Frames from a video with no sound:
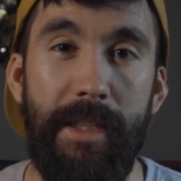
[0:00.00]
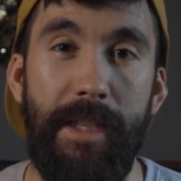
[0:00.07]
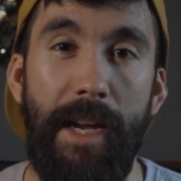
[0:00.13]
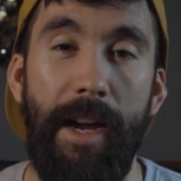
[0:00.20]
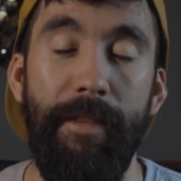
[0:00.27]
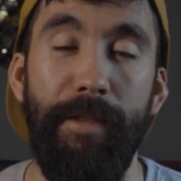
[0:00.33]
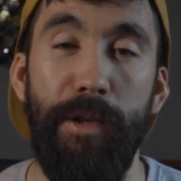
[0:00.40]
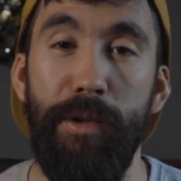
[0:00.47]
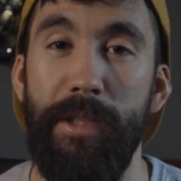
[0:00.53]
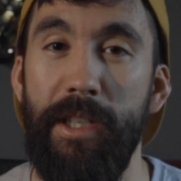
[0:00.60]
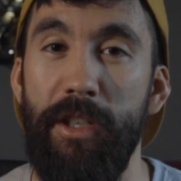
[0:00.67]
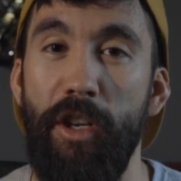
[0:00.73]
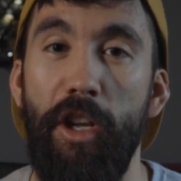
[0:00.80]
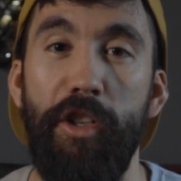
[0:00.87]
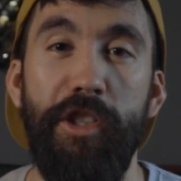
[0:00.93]
to have new
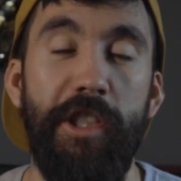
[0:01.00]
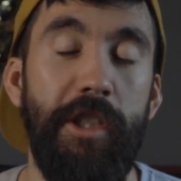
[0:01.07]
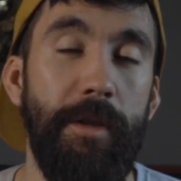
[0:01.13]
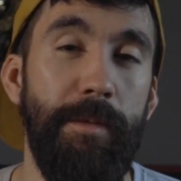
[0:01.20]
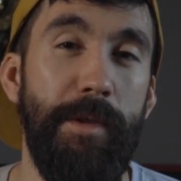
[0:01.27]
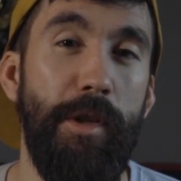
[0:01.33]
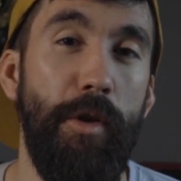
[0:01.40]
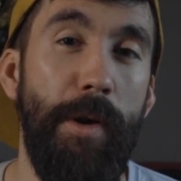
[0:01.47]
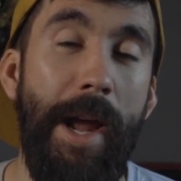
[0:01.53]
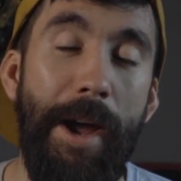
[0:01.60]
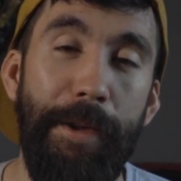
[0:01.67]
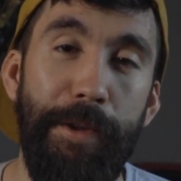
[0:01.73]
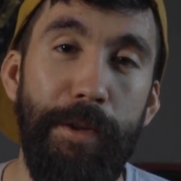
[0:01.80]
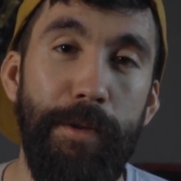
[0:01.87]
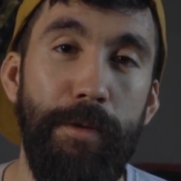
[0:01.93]
technology terms thrown
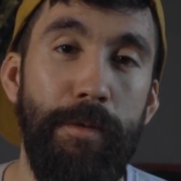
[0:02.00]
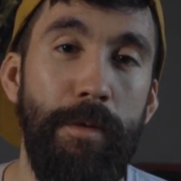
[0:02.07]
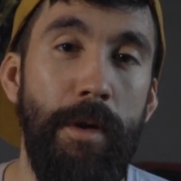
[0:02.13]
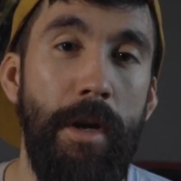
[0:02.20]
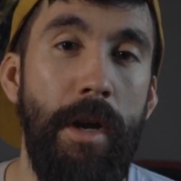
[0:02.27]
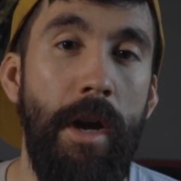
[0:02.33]
at you.